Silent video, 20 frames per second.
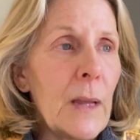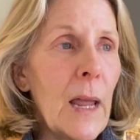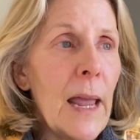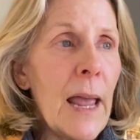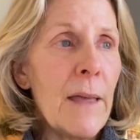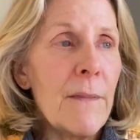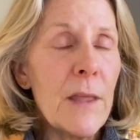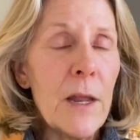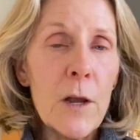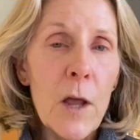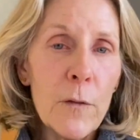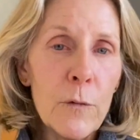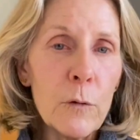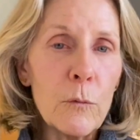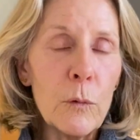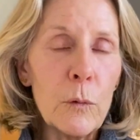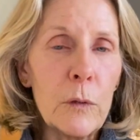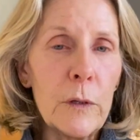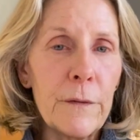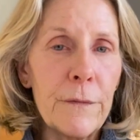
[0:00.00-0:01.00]
And another
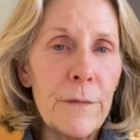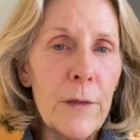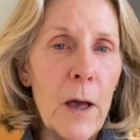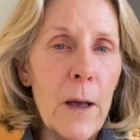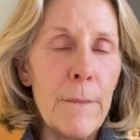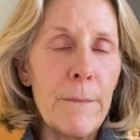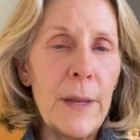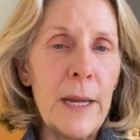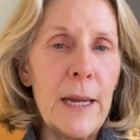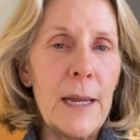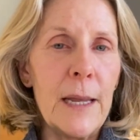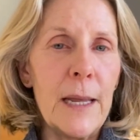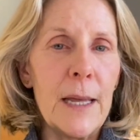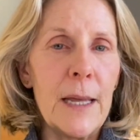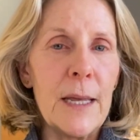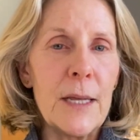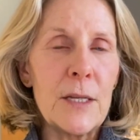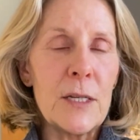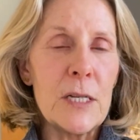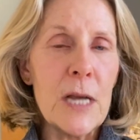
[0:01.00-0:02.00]
rule of thumb
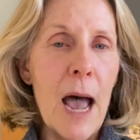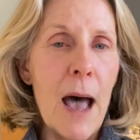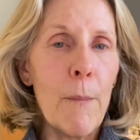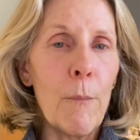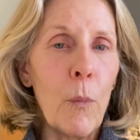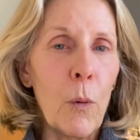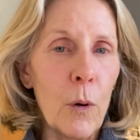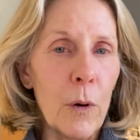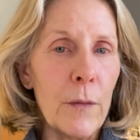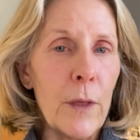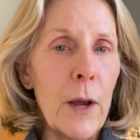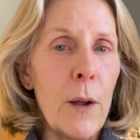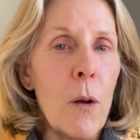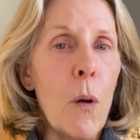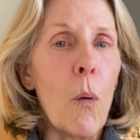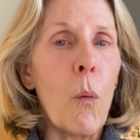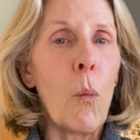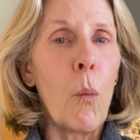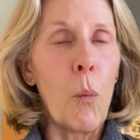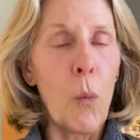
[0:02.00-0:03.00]
is not more than
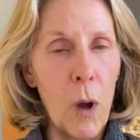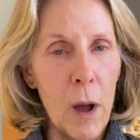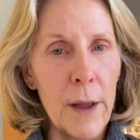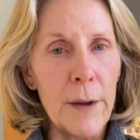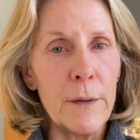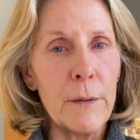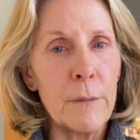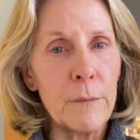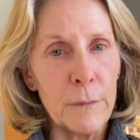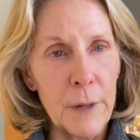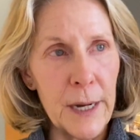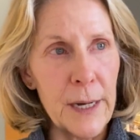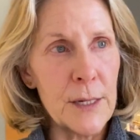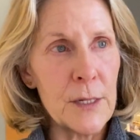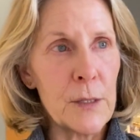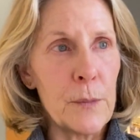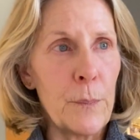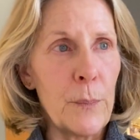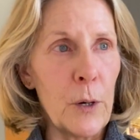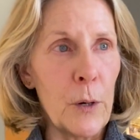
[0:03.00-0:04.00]
1
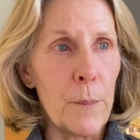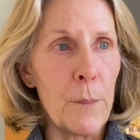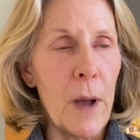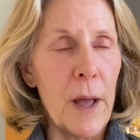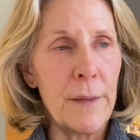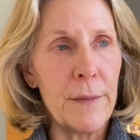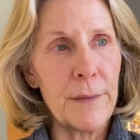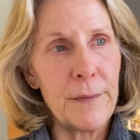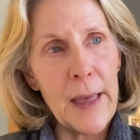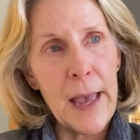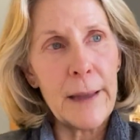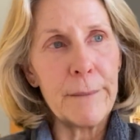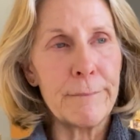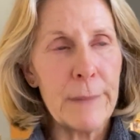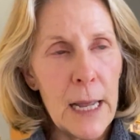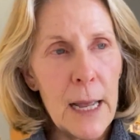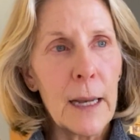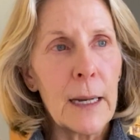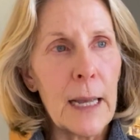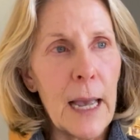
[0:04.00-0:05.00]
race per month. That
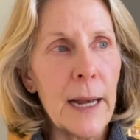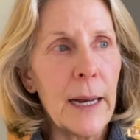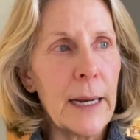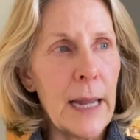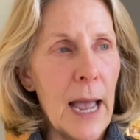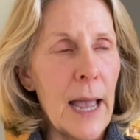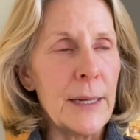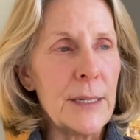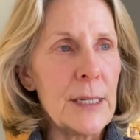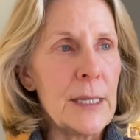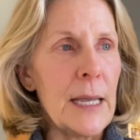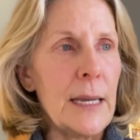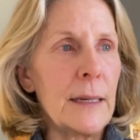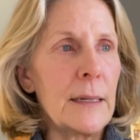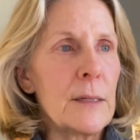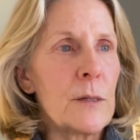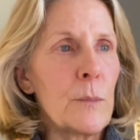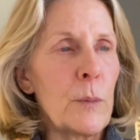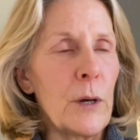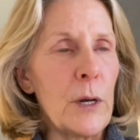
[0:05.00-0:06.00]
kind of guides
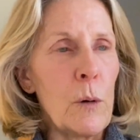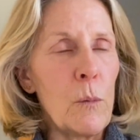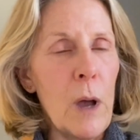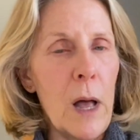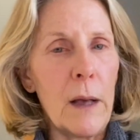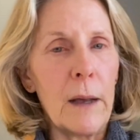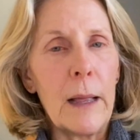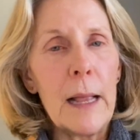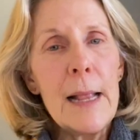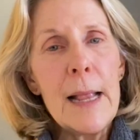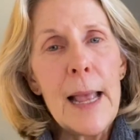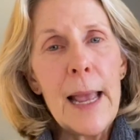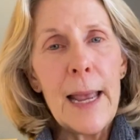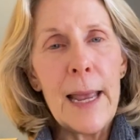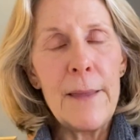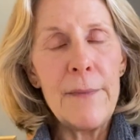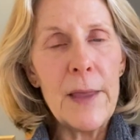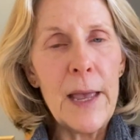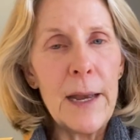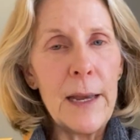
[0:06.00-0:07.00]
things pretty well.
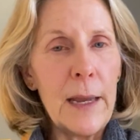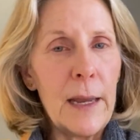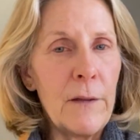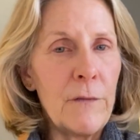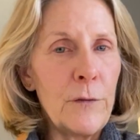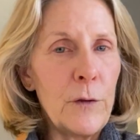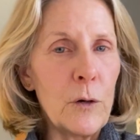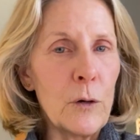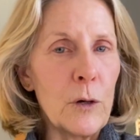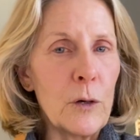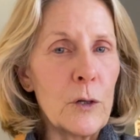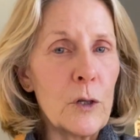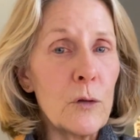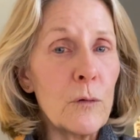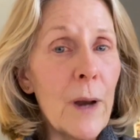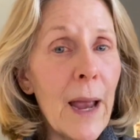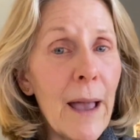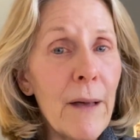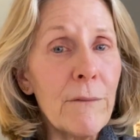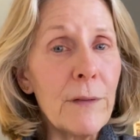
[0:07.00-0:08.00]
And then if you're
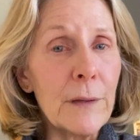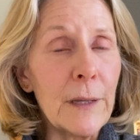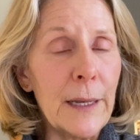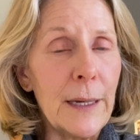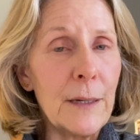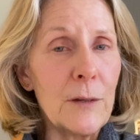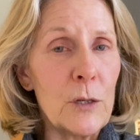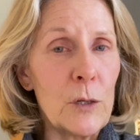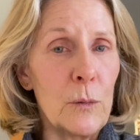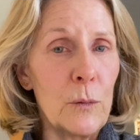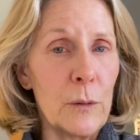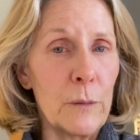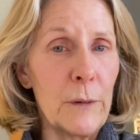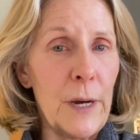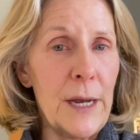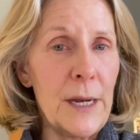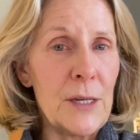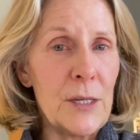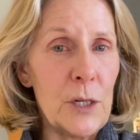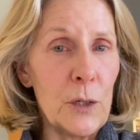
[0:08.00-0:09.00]
traveling to a
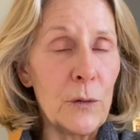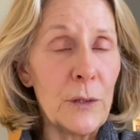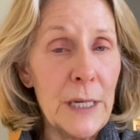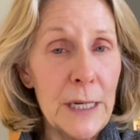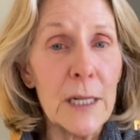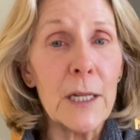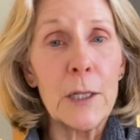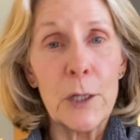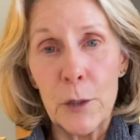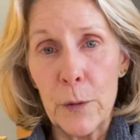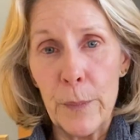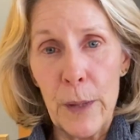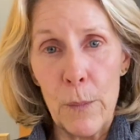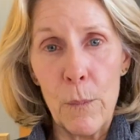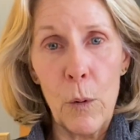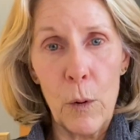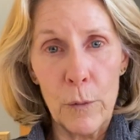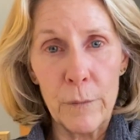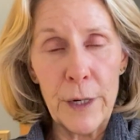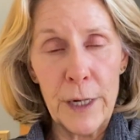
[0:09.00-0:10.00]
race, you'll need a little bit
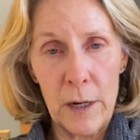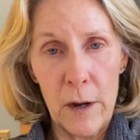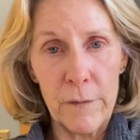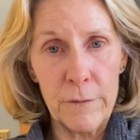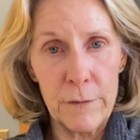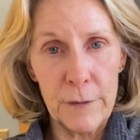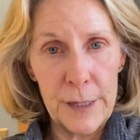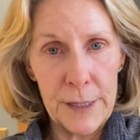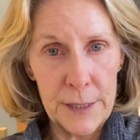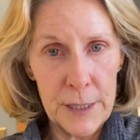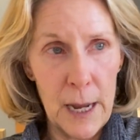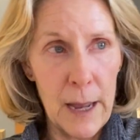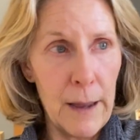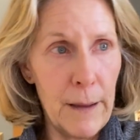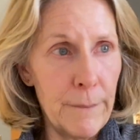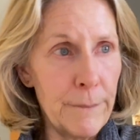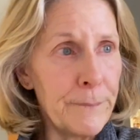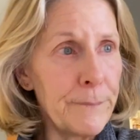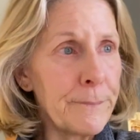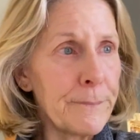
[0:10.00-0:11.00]
more recovery
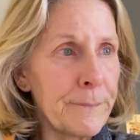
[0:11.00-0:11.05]
time.